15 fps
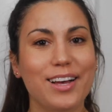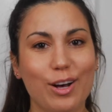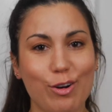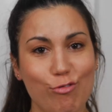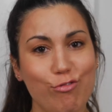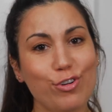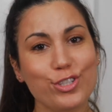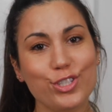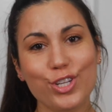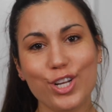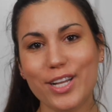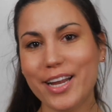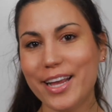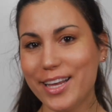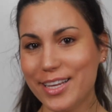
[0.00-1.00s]

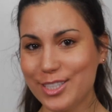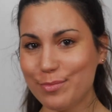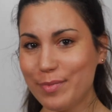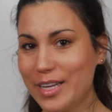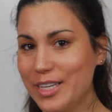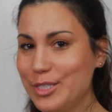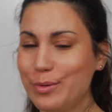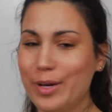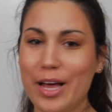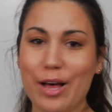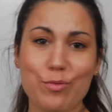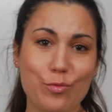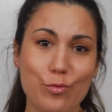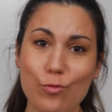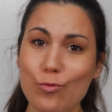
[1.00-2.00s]
Unfortunately, in Spanish we
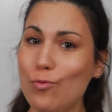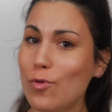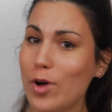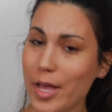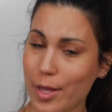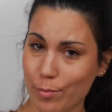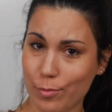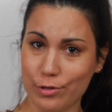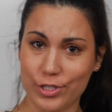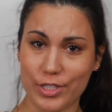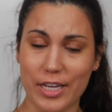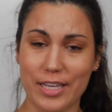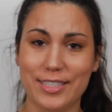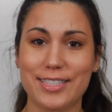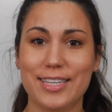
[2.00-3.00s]
have way more
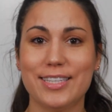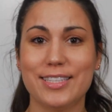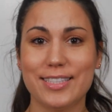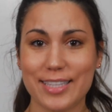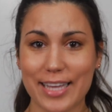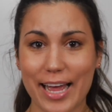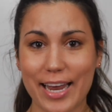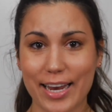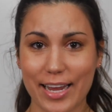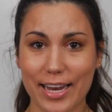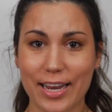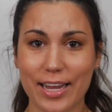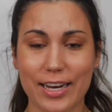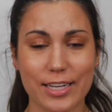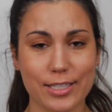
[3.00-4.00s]
tenses than in
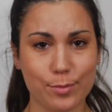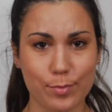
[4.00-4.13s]
English,